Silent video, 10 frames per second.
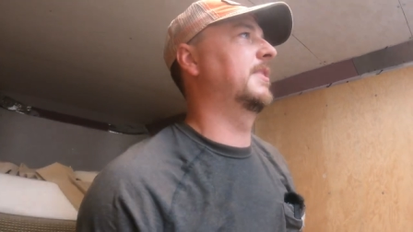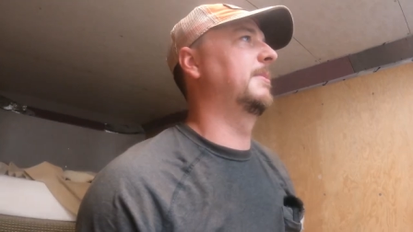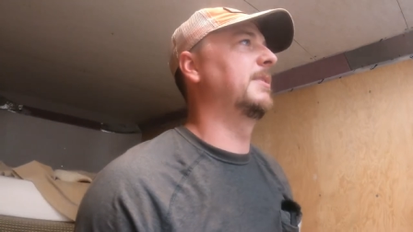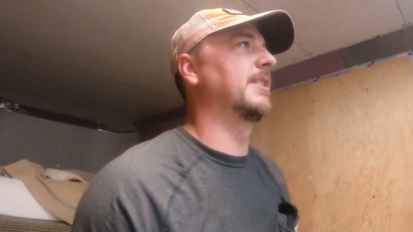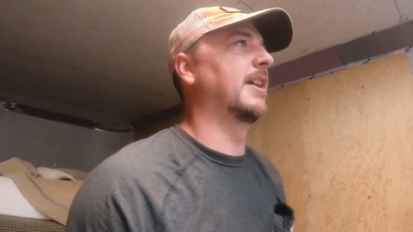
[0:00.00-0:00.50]

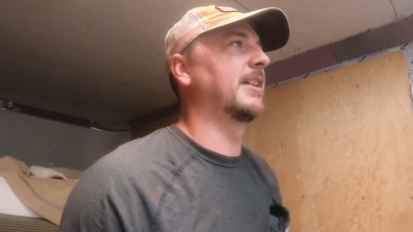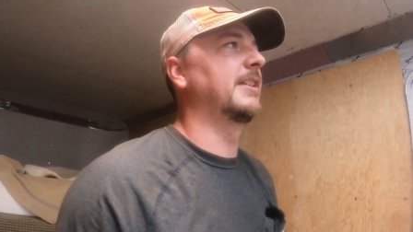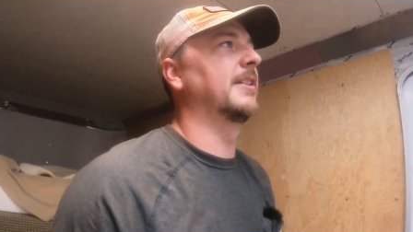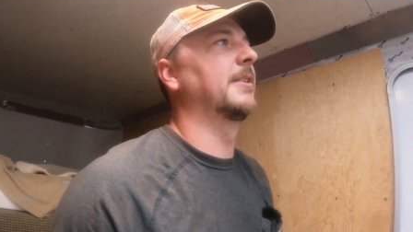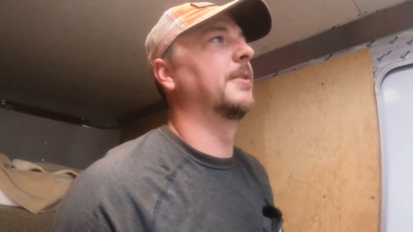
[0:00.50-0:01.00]
I mean, I
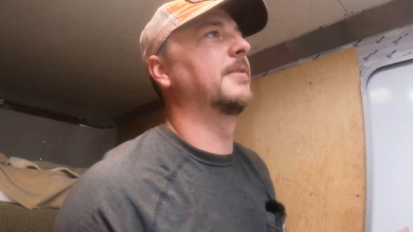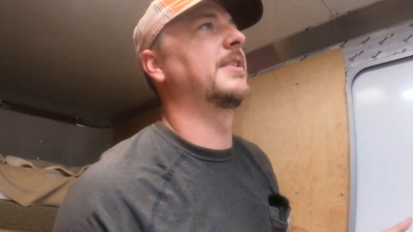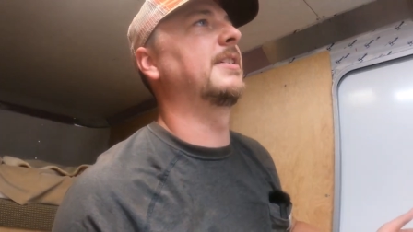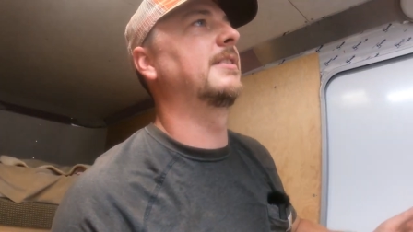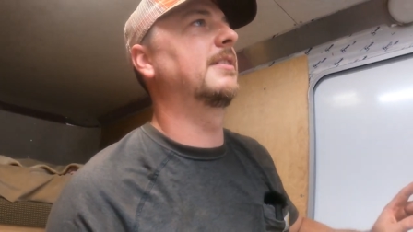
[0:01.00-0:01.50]
could hear it over
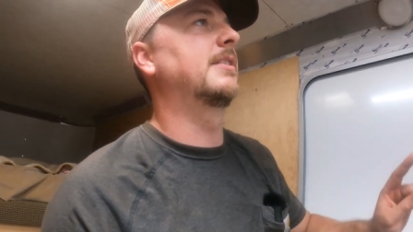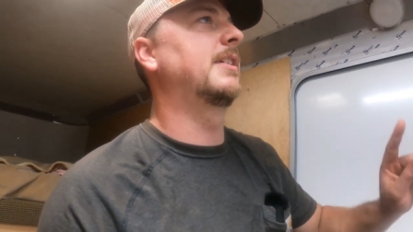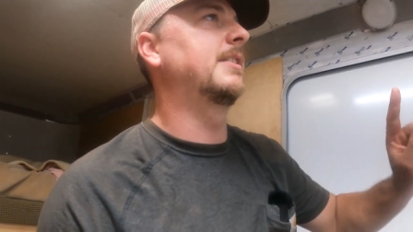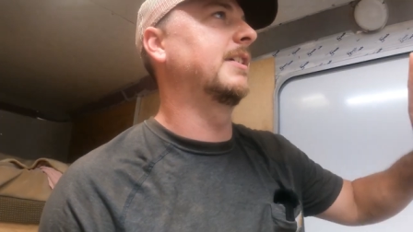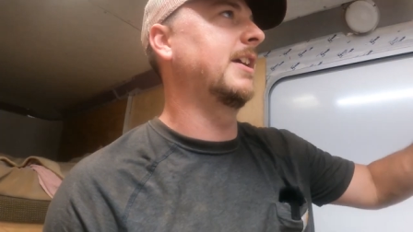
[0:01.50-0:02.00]
the,
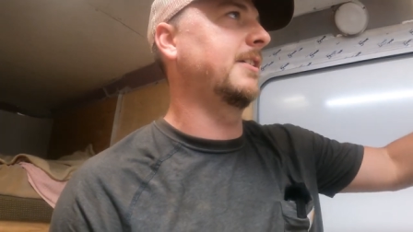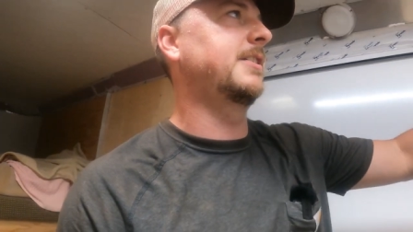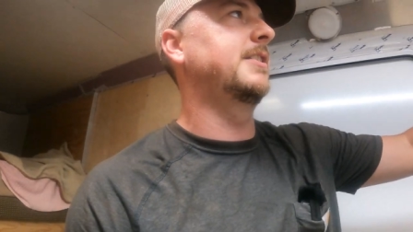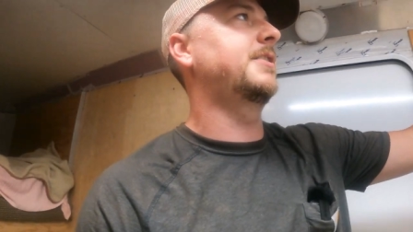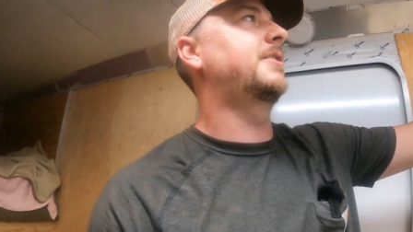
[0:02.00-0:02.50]
the air
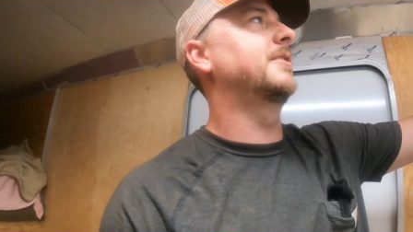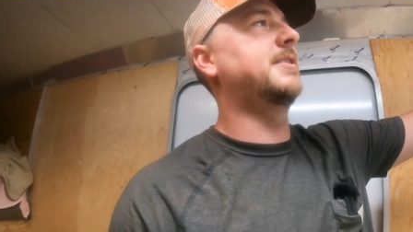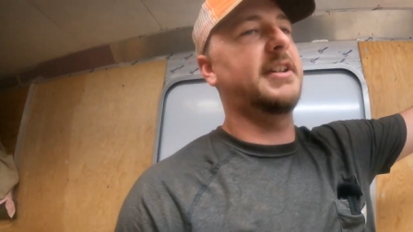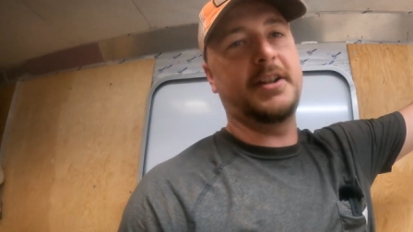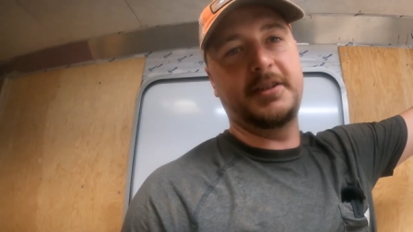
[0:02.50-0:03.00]
conditioner
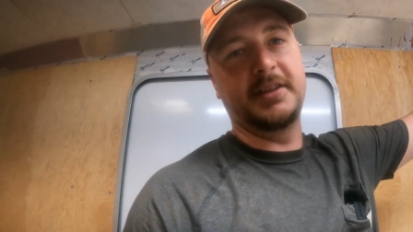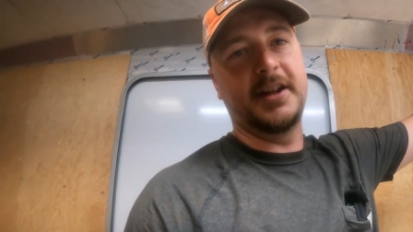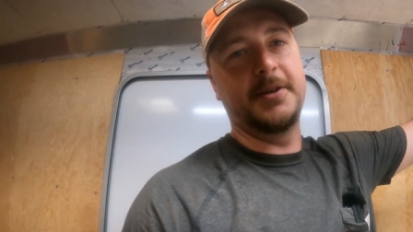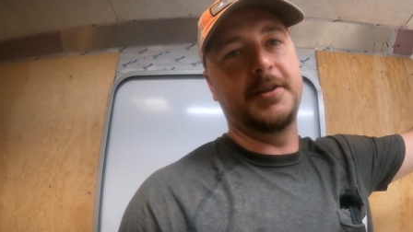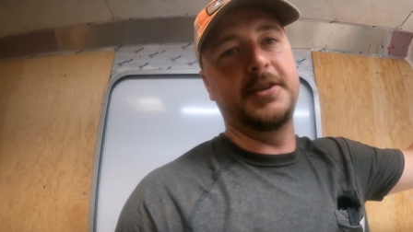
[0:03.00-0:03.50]
is actually
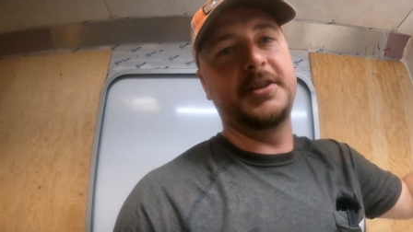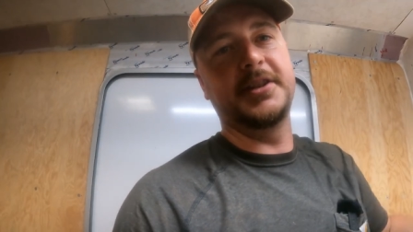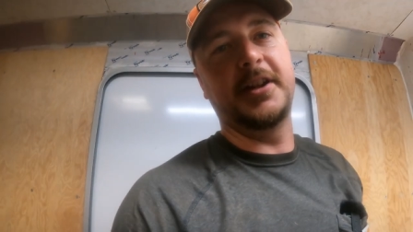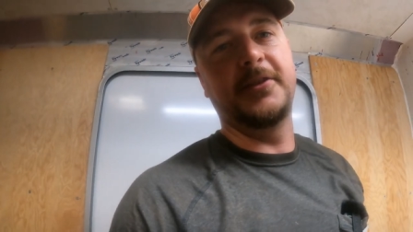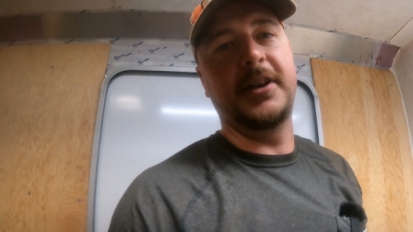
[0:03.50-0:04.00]
louder than the
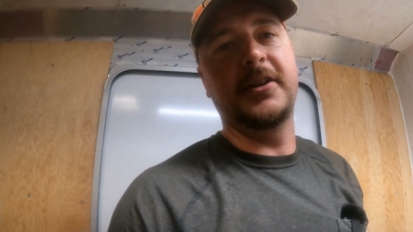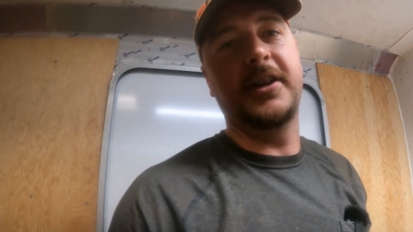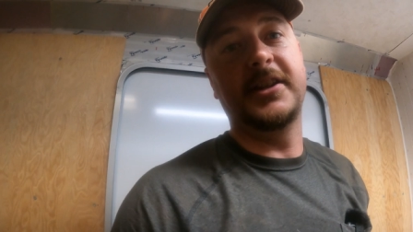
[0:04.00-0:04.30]
generator.